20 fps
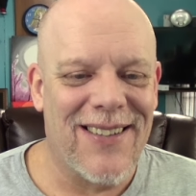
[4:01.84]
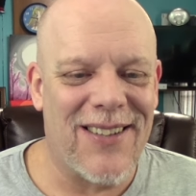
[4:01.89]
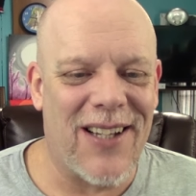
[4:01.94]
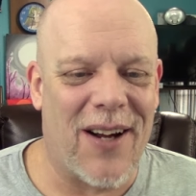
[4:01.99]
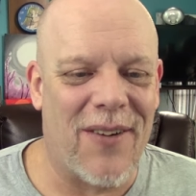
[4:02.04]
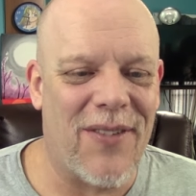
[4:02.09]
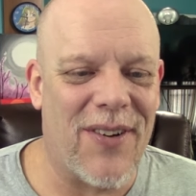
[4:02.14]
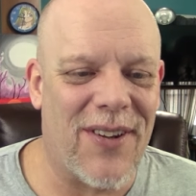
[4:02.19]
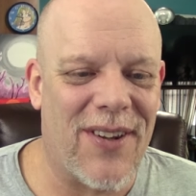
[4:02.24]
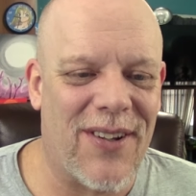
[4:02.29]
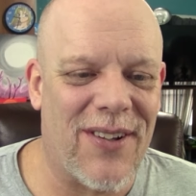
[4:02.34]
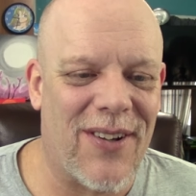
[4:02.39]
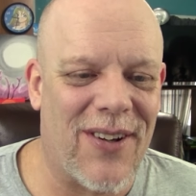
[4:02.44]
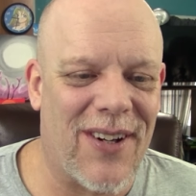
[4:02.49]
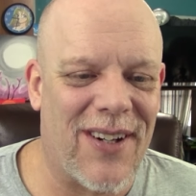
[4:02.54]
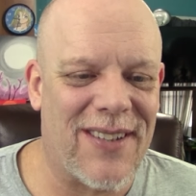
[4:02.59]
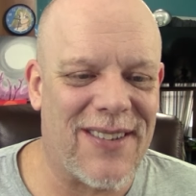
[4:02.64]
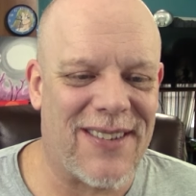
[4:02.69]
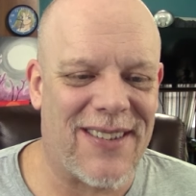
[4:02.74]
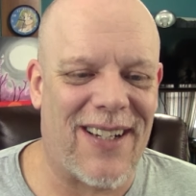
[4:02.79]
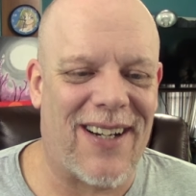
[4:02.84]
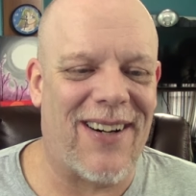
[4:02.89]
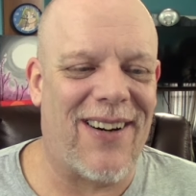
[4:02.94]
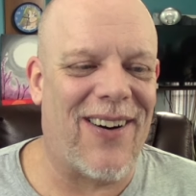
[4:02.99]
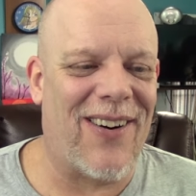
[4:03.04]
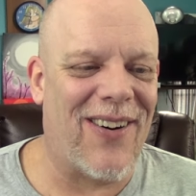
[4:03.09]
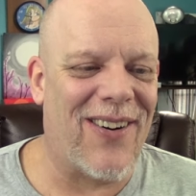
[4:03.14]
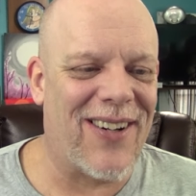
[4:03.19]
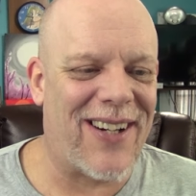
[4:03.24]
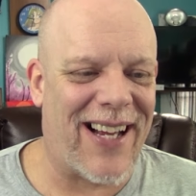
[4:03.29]
Dove of the North Star.
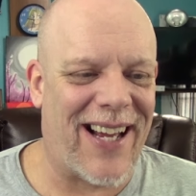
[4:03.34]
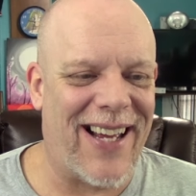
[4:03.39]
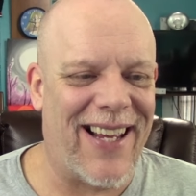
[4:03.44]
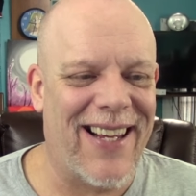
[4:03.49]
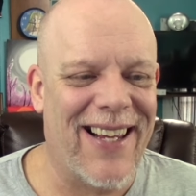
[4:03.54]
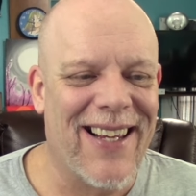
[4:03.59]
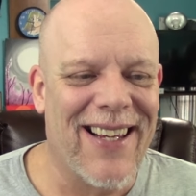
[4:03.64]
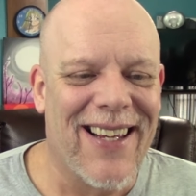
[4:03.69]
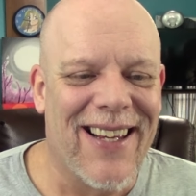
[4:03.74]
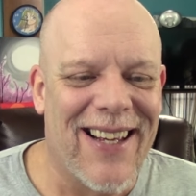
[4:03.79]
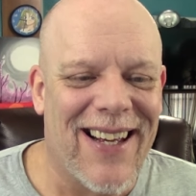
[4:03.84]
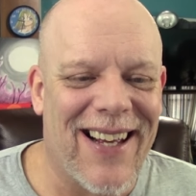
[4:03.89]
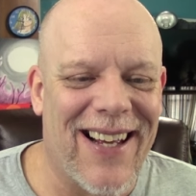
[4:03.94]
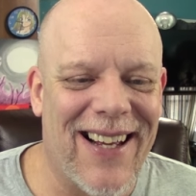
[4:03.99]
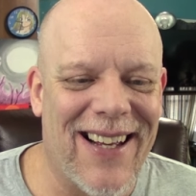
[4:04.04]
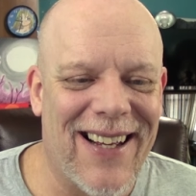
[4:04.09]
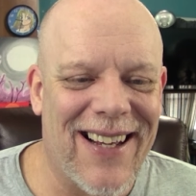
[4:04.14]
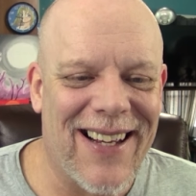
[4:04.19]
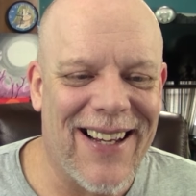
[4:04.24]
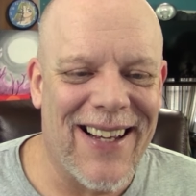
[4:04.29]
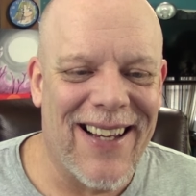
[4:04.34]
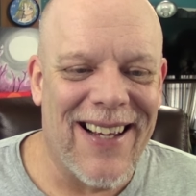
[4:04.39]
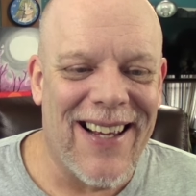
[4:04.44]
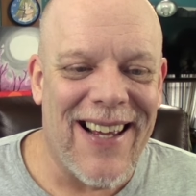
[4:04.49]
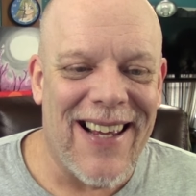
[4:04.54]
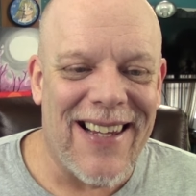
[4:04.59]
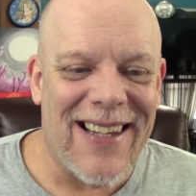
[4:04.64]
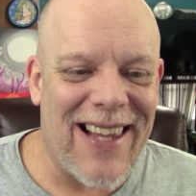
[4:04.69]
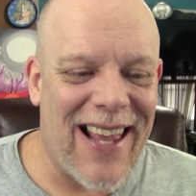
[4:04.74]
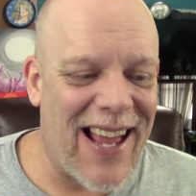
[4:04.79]
Oh, okay.
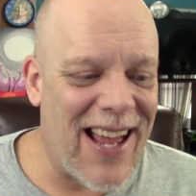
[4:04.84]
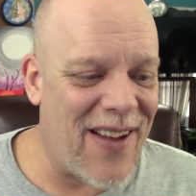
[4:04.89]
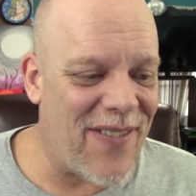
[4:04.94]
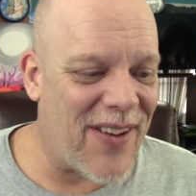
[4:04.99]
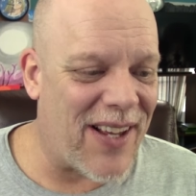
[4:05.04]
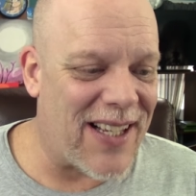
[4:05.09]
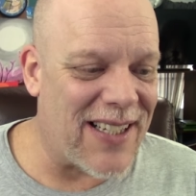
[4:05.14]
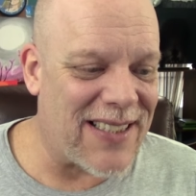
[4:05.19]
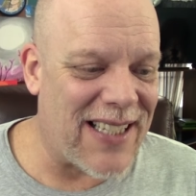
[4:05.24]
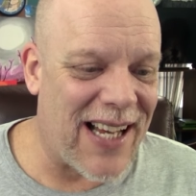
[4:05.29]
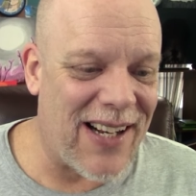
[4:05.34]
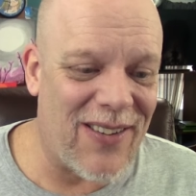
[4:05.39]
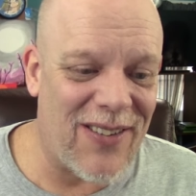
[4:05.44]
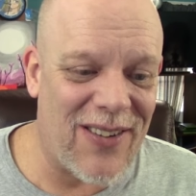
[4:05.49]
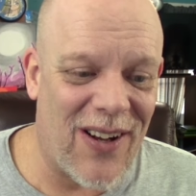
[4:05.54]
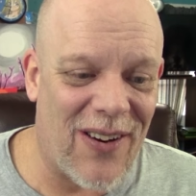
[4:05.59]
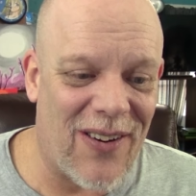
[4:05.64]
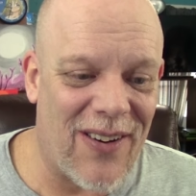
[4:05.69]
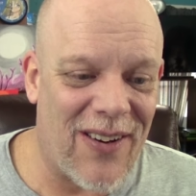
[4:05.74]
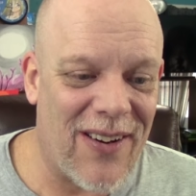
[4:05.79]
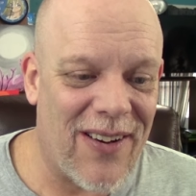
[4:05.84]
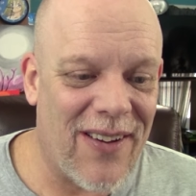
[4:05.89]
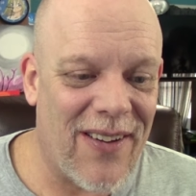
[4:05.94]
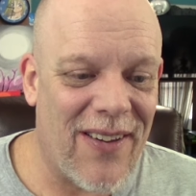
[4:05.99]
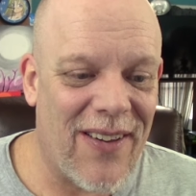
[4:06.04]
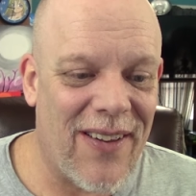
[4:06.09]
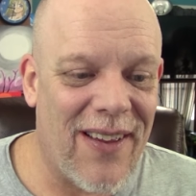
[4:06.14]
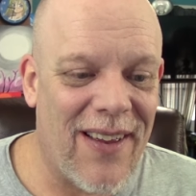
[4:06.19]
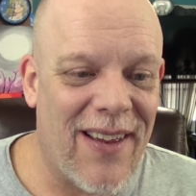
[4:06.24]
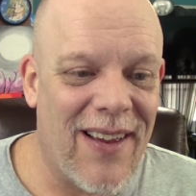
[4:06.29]
Yeah, because I don't know.
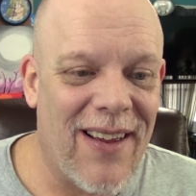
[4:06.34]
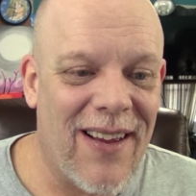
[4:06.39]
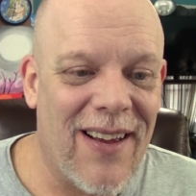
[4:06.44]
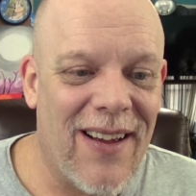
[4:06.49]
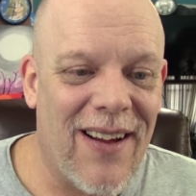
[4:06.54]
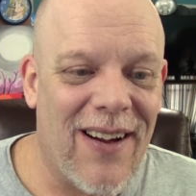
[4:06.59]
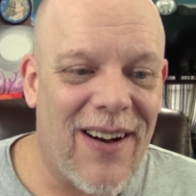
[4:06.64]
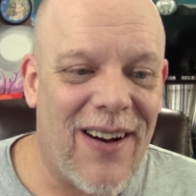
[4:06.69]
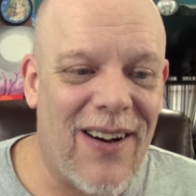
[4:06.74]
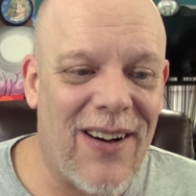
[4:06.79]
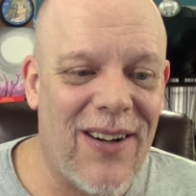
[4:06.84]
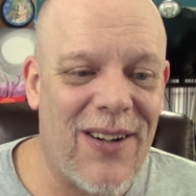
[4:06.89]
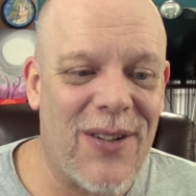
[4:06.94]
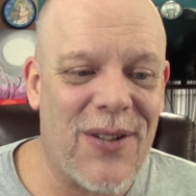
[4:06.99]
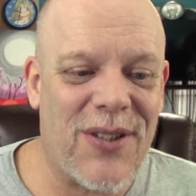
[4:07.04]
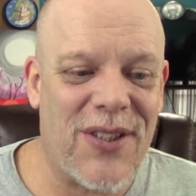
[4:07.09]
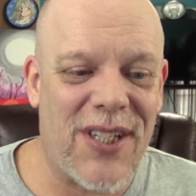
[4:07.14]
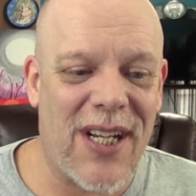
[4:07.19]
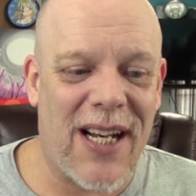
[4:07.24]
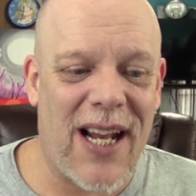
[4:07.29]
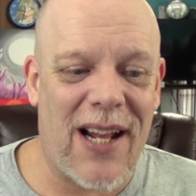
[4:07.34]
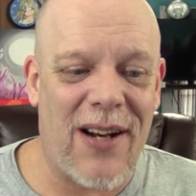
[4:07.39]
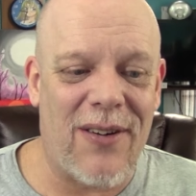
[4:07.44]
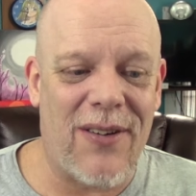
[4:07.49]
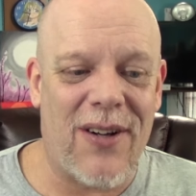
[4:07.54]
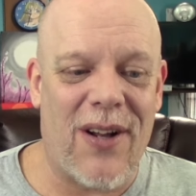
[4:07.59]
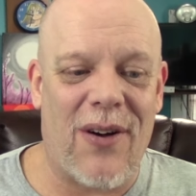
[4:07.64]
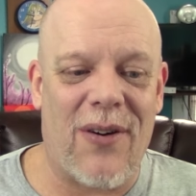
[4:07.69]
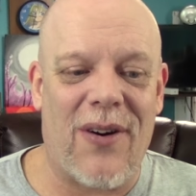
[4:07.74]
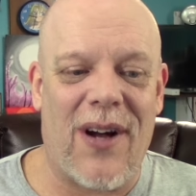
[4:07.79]
Oh, shit. I
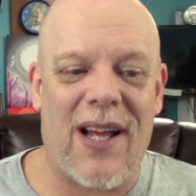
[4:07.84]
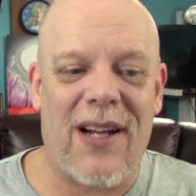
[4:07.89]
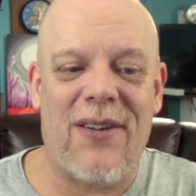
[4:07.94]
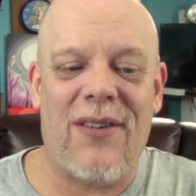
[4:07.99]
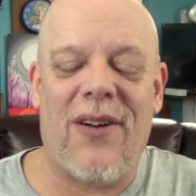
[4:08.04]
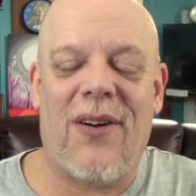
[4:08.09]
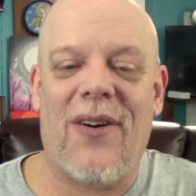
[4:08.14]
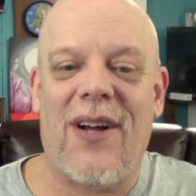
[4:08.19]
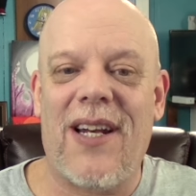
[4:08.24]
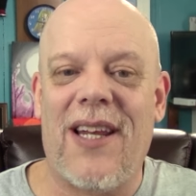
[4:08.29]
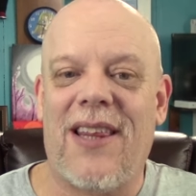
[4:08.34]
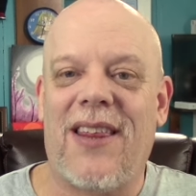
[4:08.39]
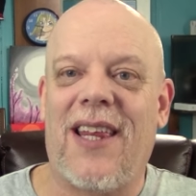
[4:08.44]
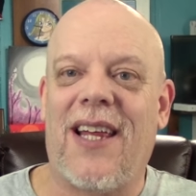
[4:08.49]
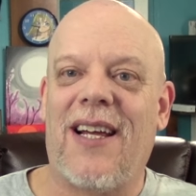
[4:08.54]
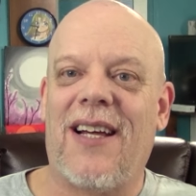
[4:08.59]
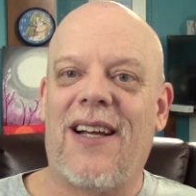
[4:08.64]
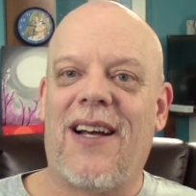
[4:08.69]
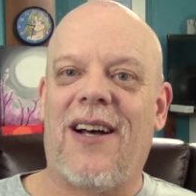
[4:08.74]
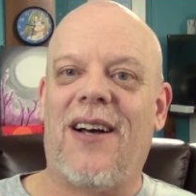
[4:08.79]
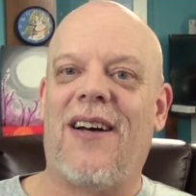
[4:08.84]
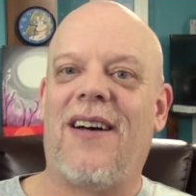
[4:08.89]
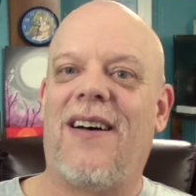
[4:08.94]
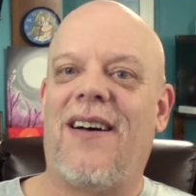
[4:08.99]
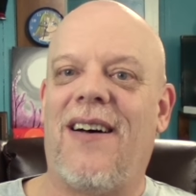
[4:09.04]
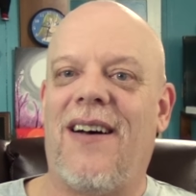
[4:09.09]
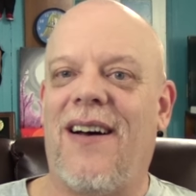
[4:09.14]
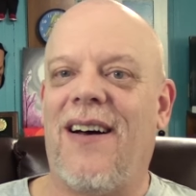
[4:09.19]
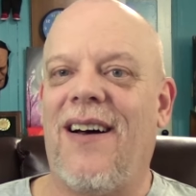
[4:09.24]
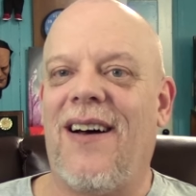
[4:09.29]
don't know. I don't know anything
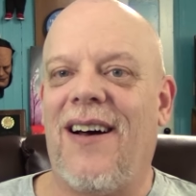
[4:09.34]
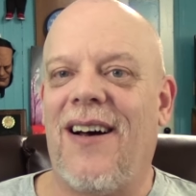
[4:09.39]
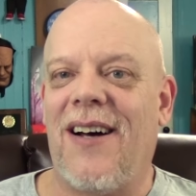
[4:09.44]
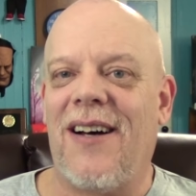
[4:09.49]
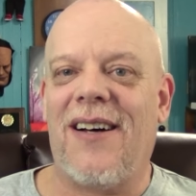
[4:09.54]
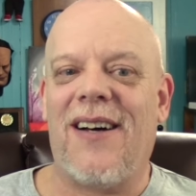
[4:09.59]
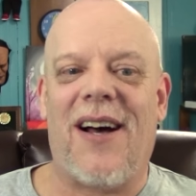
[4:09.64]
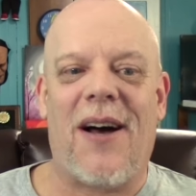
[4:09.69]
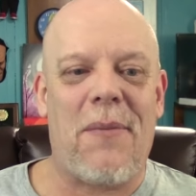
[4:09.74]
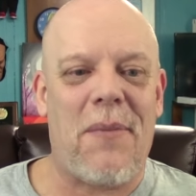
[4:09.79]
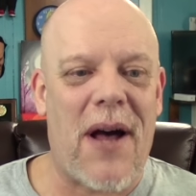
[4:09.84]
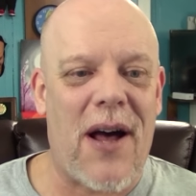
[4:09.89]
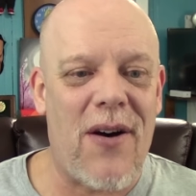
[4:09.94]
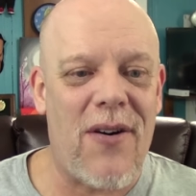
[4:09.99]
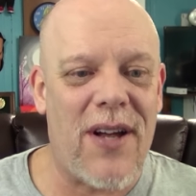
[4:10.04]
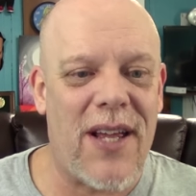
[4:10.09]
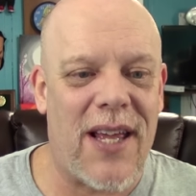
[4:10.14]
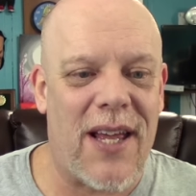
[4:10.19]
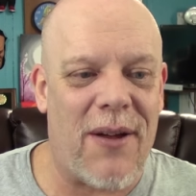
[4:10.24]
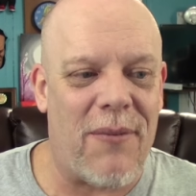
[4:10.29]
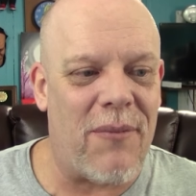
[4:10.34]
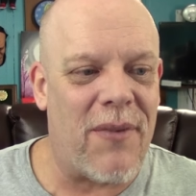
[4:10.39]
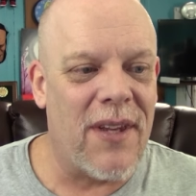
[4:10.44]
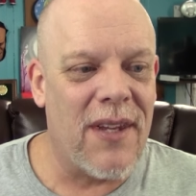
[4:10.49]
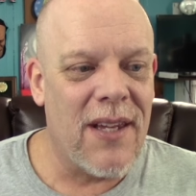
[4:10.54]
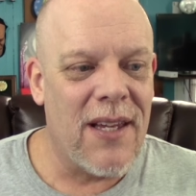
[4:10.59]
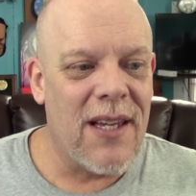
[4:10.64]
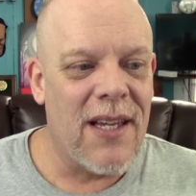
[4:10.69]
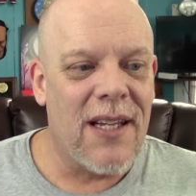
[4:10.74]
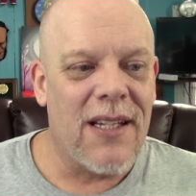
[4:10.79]
about him.
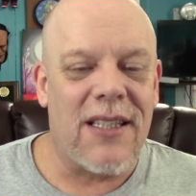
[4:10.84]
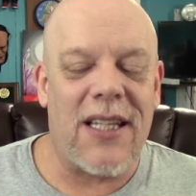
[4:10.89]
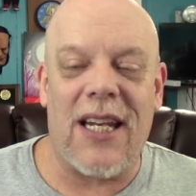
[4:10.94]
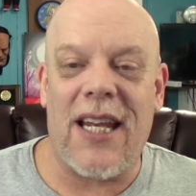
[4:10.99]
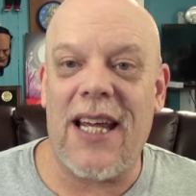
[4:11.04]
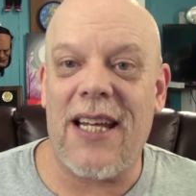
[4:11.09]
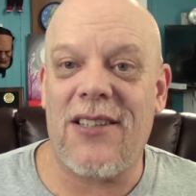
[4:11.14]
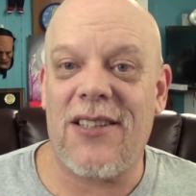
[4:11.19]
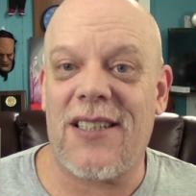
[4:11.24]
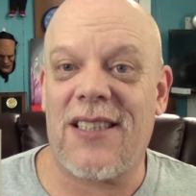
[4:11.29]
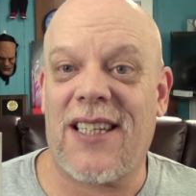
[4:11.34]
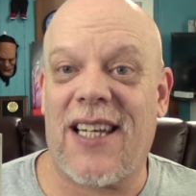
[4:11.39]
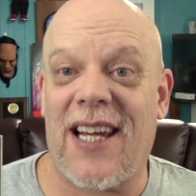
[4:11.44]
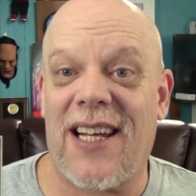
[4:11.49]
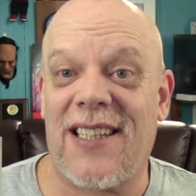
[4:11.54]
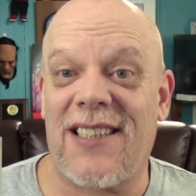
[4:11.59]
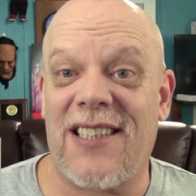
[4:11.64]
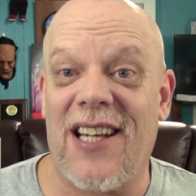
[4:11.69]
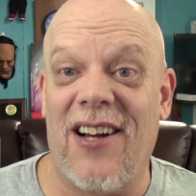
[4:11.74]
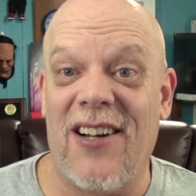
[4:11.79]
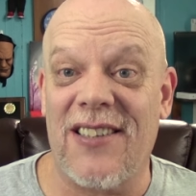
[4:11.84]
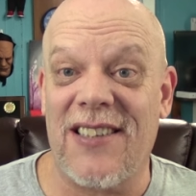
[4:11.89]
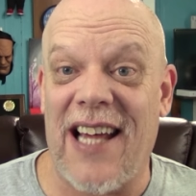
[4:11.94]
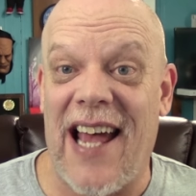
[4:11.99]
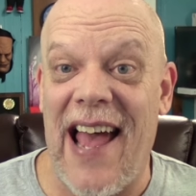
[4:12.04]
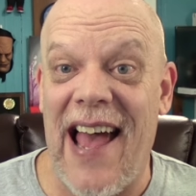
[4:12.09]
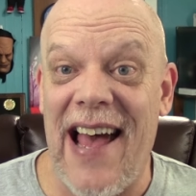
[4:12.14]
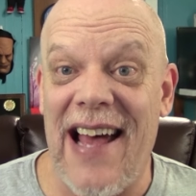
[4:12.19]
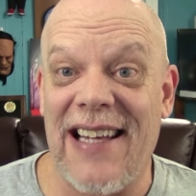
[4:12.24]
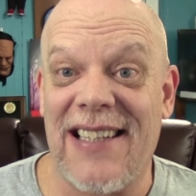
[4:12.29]
Did he just kick Cell's
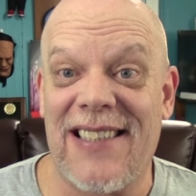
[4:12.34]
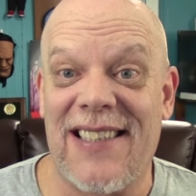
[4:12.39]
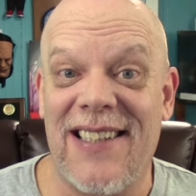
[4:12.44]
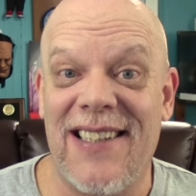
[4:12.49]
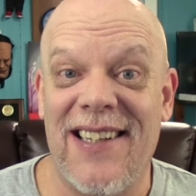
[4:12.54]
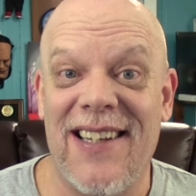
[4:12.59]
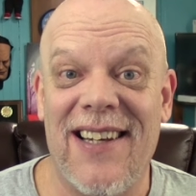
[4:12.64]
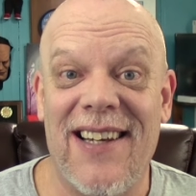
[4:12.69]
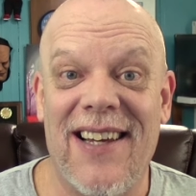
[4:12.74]
ass?